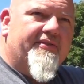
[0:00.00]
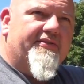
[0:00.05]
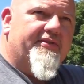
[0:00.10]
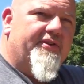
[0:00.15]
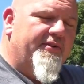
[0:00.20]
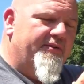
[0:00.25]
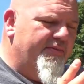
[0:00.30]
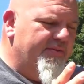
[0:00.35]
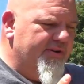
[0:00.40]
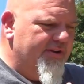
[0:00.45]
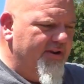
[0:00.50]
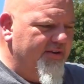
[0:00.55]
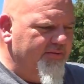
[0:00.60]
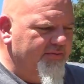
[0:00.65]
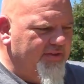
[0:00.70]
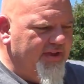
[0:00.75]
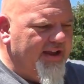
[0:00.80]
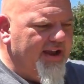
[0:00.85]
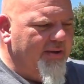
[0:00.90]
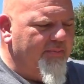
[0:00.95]
So another
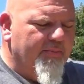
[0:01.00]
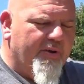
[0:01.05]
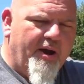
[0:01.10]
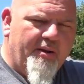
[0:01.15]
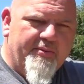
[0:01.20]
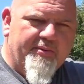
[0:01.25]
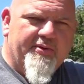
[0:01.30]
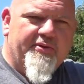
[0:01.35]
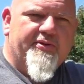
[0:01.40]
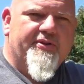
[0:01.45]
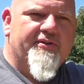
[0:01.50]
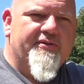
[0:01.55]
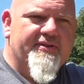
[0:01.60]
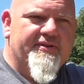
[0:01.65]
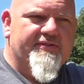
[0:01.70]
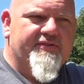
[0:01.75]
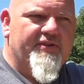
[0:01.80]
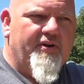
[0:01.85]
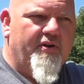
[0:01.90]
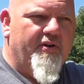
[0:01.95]
thing I'm probably going to do
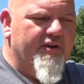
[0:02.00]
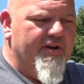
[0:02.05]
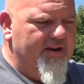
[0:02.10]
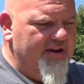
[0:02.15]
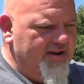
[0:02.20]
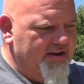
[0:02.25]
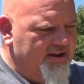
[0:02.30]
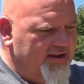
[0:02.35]
this target